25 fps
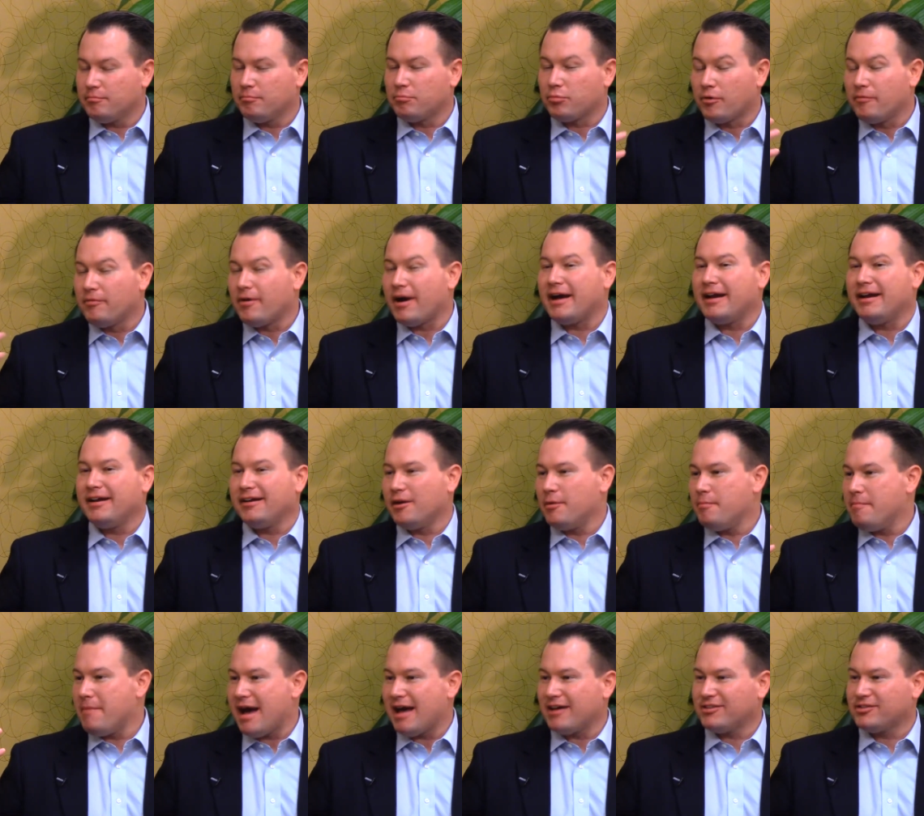providing a
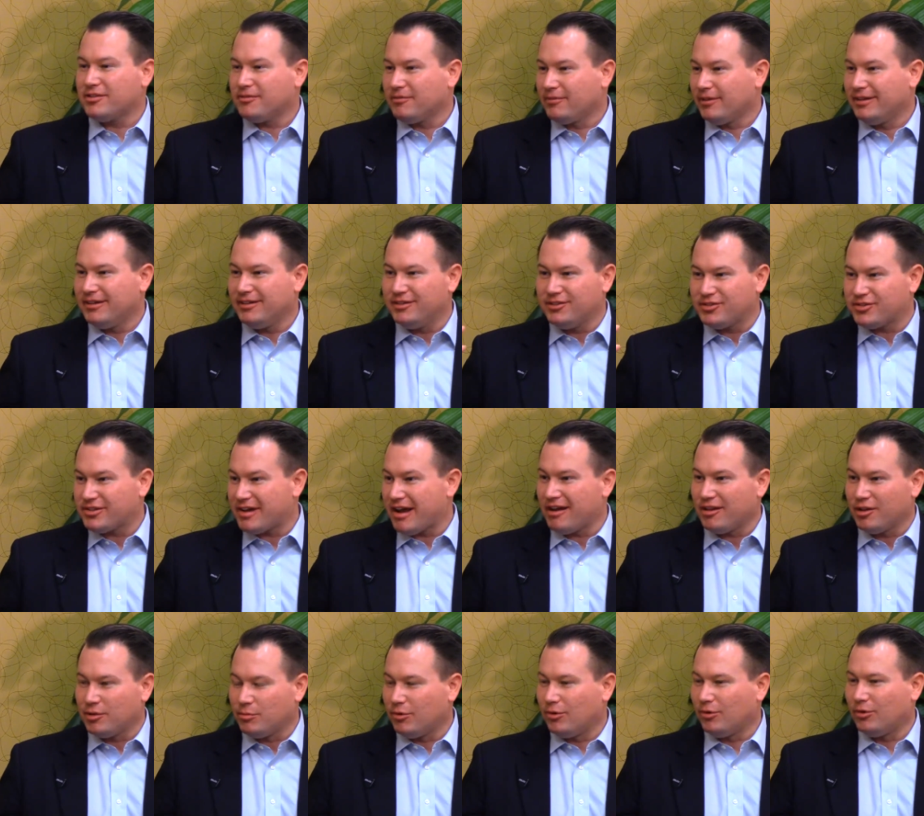massively
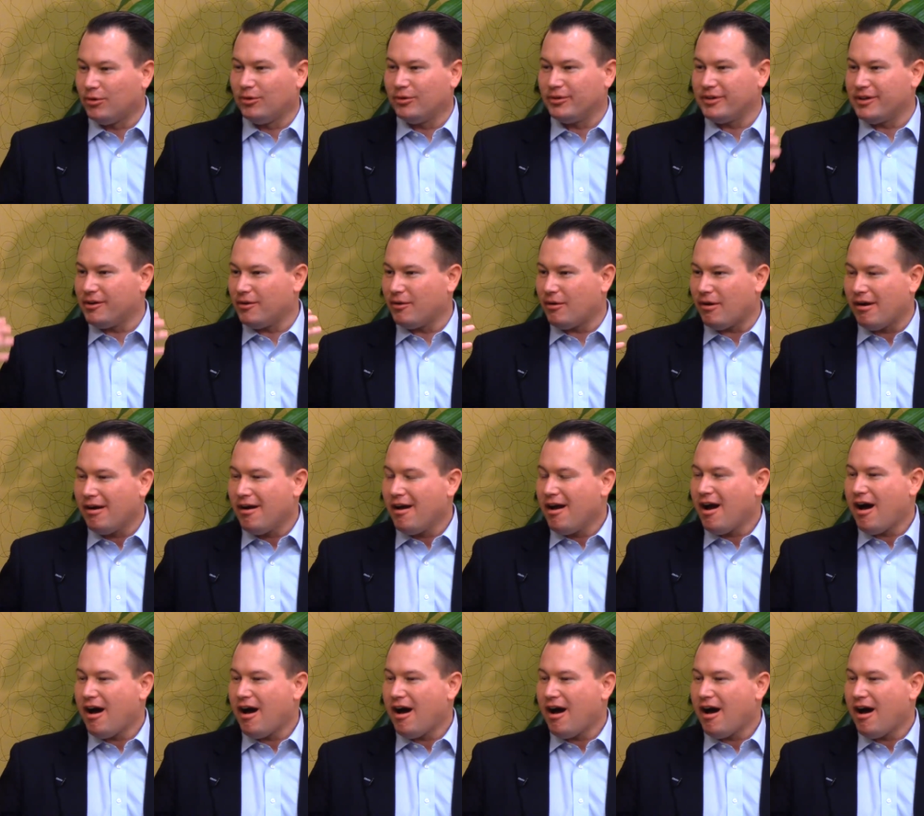scalable you know